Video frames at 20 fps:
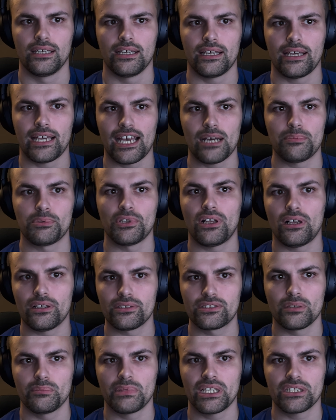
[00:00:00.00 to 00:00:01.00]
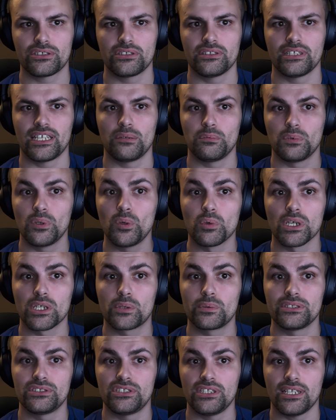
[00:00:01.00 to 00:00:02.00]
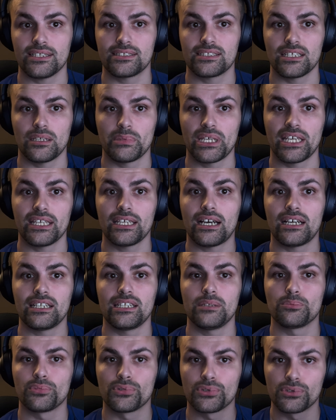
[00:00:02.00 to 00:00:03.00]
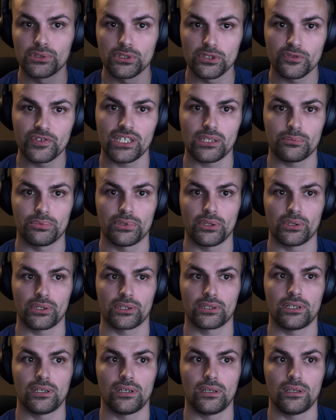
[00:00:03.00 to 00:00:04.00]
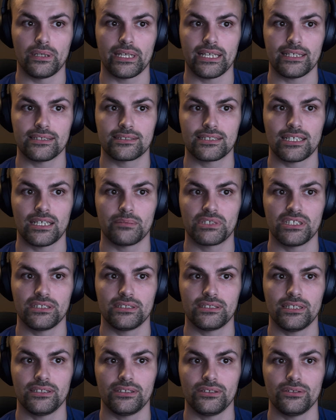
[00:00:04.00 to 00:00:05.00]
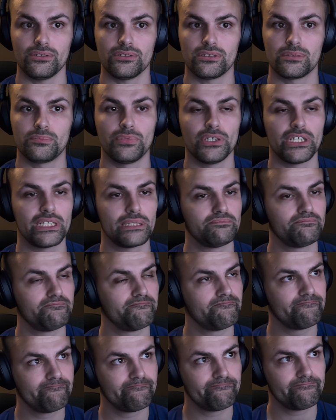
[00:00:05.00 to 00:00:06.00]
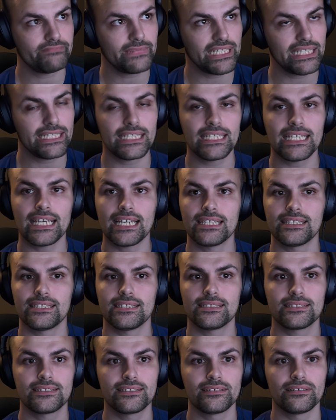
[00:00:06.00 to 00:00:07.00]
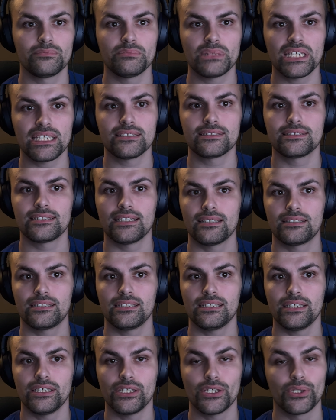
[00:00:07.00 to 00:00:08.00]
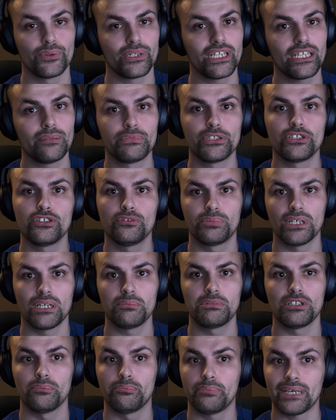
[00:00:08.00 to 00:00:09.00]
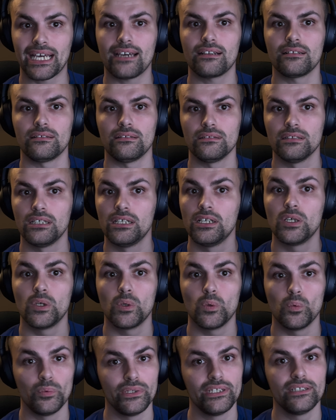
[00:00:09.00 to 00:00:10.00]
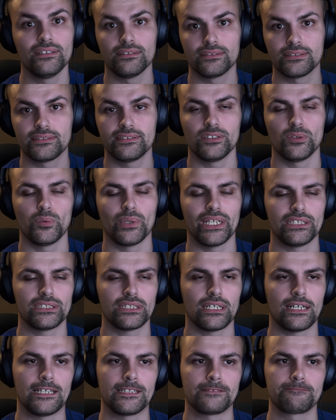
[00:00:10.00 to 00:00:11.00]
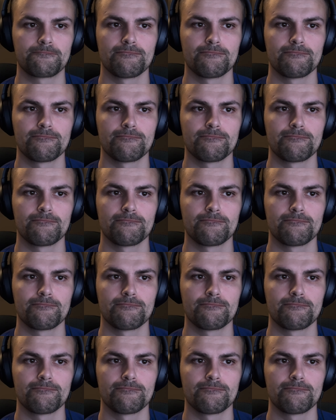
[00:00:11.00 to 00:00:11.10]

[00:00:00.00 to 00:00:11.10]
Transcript: Apple also mentioned that it will work with GSMA on improving the protocol as time continues, but in the end, this still means that the green-blue bubble battle will still wage on.